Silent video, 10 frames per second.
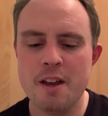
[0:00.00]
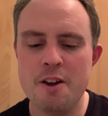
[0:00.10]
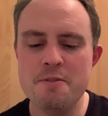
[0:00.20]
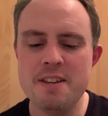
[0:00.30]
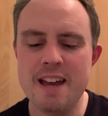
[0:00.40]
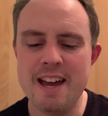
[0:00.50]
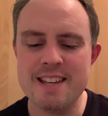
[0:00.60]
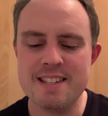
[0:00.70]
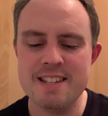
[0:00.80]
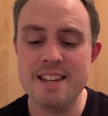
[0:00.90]
"Oh
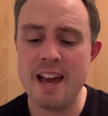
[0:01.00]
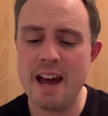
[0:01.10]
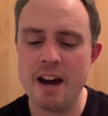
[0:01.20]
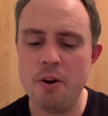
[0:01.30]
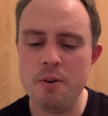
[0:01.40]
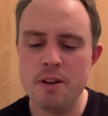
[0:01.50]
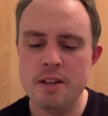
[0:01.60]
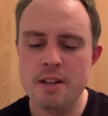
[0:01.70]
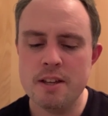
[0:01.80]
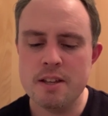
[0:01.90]
yes, now,"
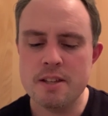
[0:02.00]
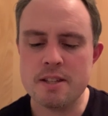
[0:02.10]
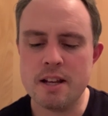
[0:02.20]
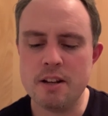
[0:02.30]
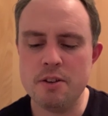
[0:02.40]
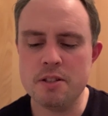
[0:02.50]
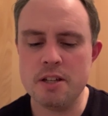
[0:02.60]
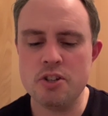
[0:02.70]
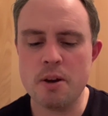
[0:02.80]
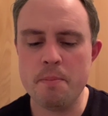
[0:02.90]
said
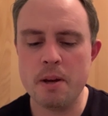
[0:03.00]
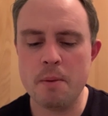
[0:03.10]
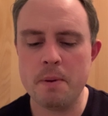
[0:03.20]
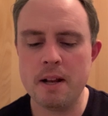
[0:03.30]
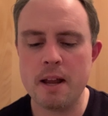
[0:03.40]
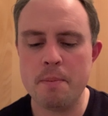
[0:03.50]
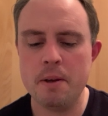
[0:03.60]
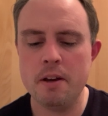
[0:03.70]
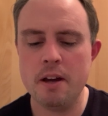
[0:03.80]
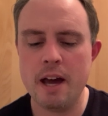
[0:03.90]
Lucy, jumping up and
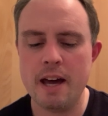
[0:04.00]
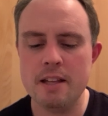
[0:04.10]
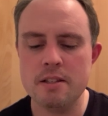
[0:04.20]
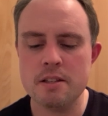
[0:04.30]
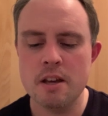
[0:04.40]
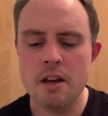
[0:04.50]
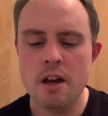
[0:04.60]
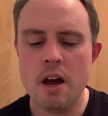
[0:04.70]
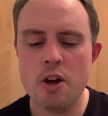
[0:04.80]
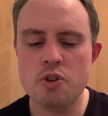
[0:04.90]
clapping her hands.
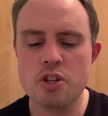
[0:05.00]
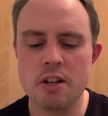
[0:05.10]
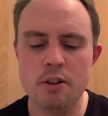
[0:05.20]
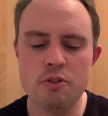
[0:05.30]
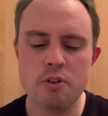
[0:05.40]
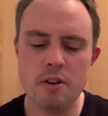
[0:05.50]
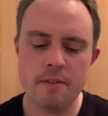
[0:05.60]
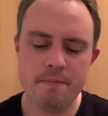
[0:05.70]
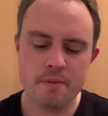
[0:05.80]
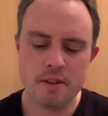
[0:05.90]
"Oh children,"
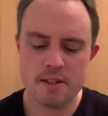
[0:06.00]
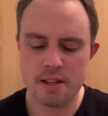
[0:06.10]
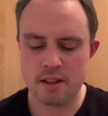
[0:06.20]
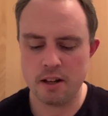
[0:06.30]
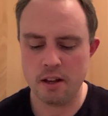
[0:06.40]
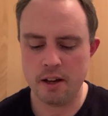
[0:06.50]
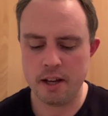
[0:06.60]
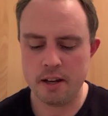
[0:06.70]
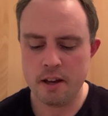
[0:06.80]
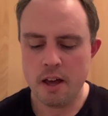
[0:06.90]
said the
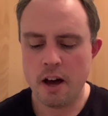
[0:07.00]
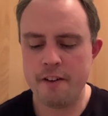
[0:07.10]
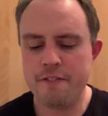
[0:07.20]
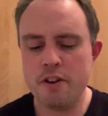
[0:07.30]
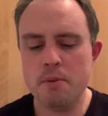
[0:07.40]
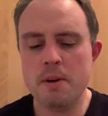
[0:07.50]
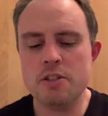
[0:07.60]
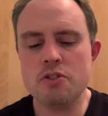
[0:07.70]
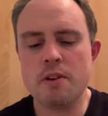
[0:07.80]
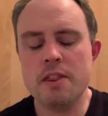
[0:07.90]
lion, "I feel my
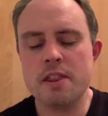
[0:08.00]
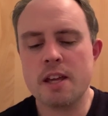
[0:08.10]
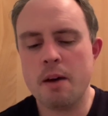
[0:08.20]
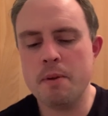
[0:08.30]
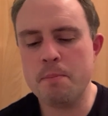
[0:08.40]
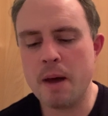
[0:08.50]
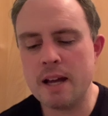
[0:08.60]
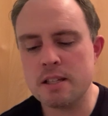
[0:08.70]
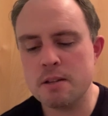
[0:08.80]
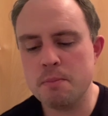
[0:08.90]
strength coming
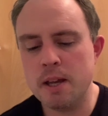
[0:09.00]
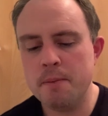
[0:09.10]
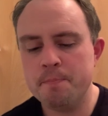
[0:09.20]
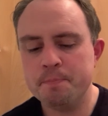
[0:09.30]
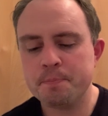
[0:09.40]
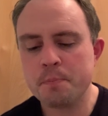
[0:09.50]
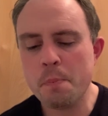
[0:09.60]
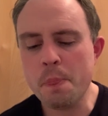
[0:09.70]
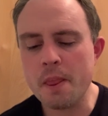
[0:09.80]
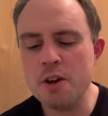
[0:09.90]
back to me.
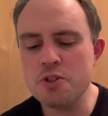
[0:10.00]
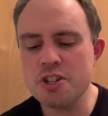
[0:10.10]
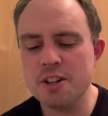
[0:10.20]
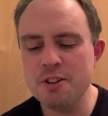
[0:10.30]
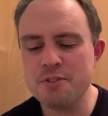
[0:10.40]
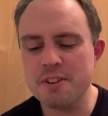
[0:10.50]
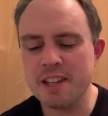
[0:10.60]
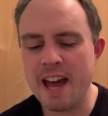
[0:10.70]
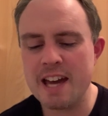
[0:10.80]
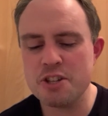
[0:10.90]
"Oh, children,
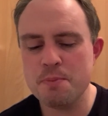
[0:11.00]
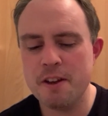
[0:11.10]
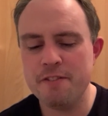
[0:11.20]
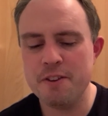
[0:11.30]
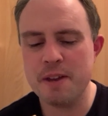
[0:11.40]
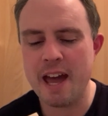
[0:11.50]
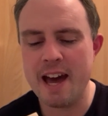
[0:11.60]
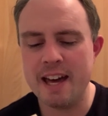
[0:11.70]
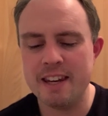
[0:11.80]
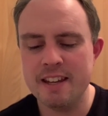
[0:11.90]
catch me if you
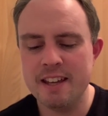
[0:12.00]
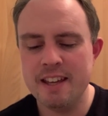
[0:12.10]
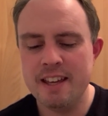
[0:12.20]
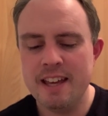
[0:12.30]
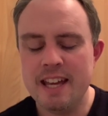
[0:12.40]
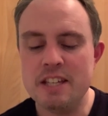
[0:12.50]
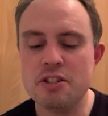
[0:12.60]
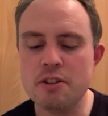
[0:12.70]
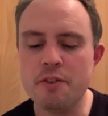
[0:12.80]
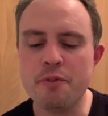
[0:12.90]
can." He
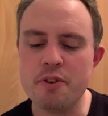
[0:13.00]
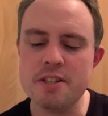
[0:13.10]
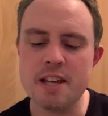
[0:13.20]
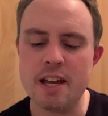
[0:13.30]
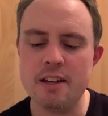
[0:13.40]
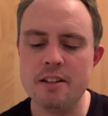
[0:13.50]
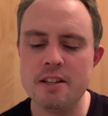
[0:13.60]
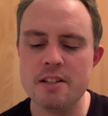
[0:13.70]
stood for a second,